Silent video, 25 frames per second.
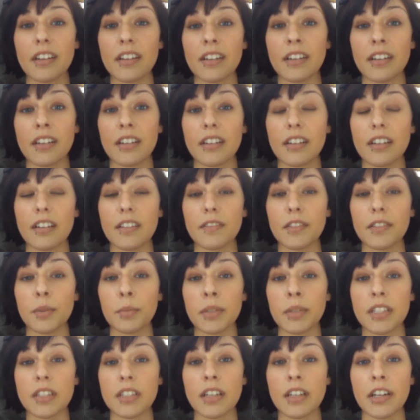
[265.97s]
a few
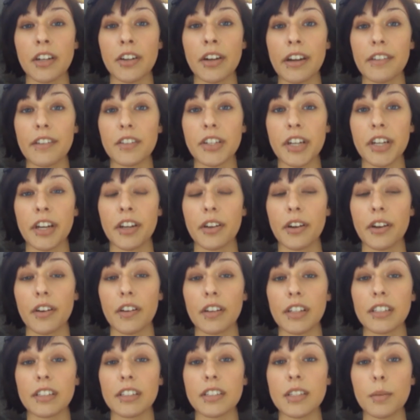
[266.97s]
months later after I had
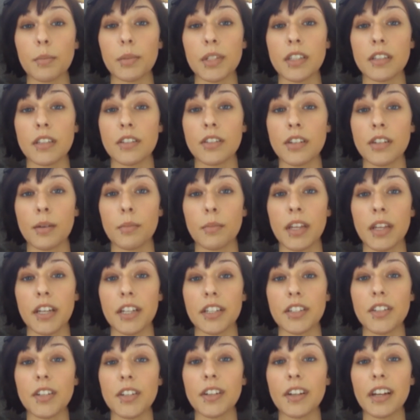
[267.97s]
already accepted the job that
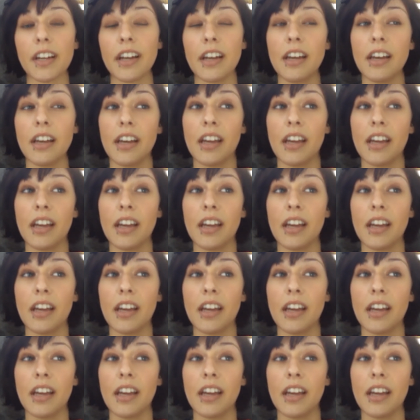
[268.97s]
I took,